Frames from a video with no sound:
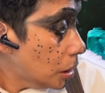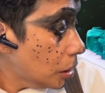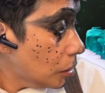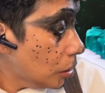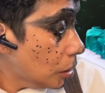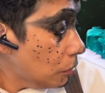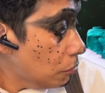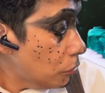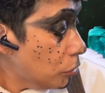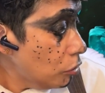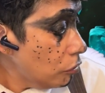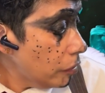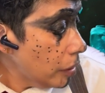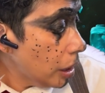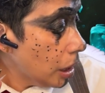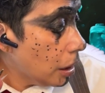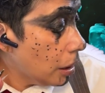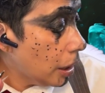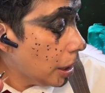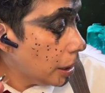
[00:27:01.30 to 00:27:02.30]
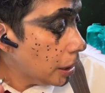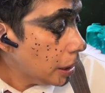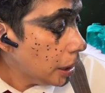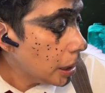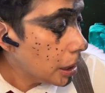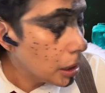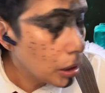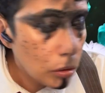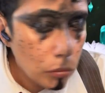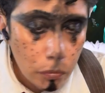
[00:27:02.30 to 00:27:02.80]
moving on
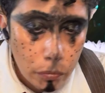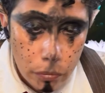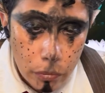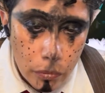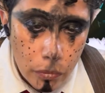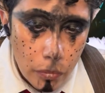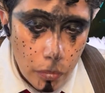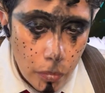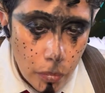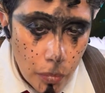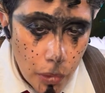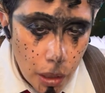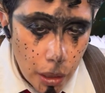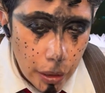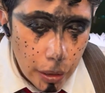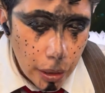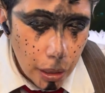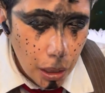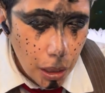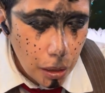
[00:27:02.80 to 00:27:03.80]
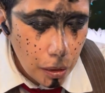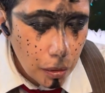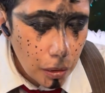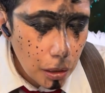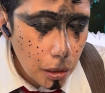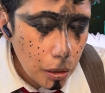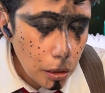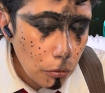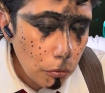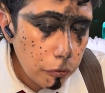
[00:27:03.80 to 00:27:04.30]
now. This
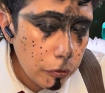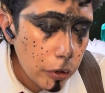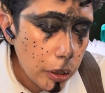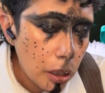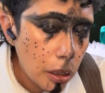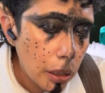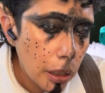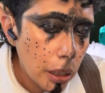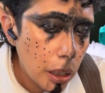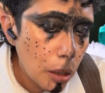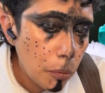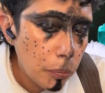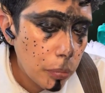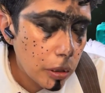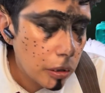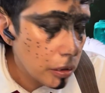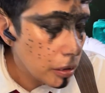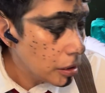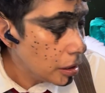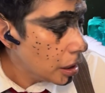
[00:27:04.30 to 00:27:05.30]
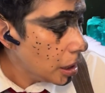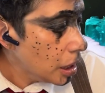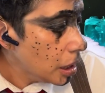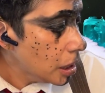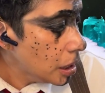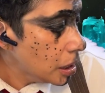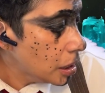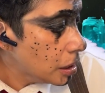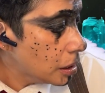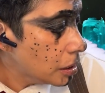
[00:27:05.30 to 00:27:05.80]
doesn't feel like it
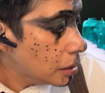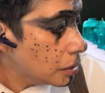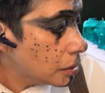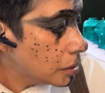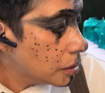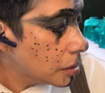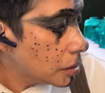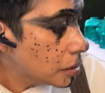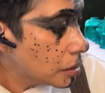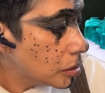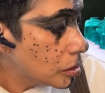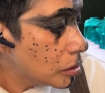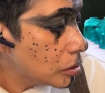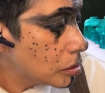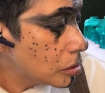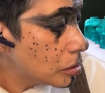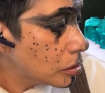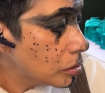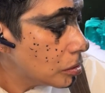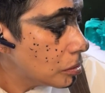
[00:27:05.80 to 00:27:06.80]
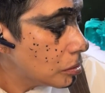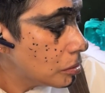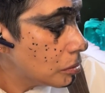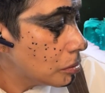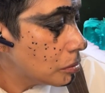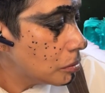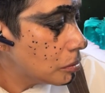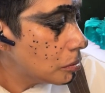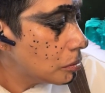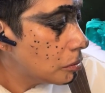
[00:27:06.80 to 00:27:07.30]
pertains
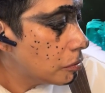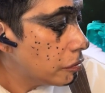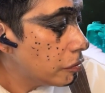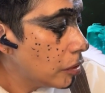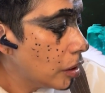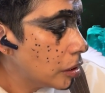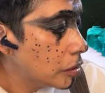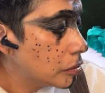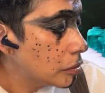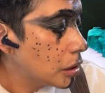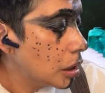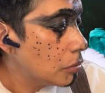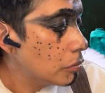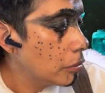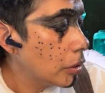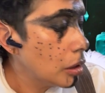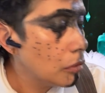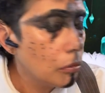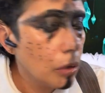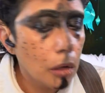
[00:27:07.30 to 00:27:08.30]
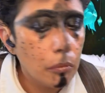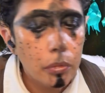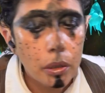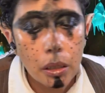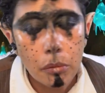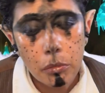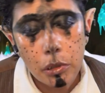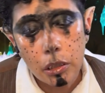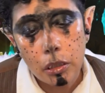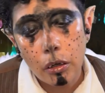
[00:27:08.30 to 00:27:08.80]
to Father's Day very well. But let
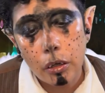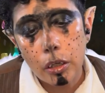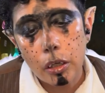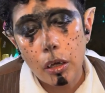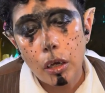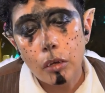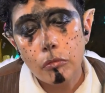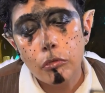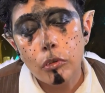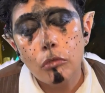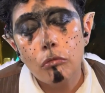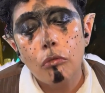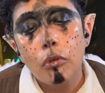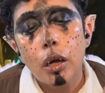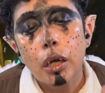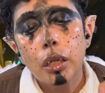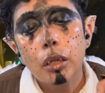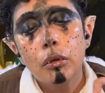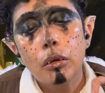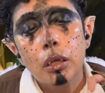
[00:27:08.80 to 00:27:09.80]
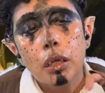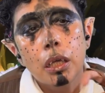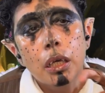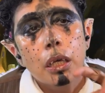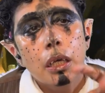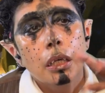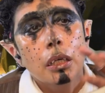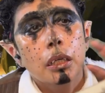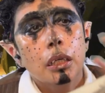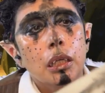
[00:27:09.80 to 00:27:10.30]
me tell you, if you want to
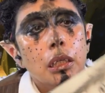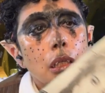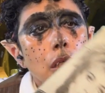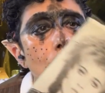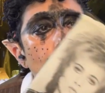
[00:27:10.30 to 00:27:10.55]
give your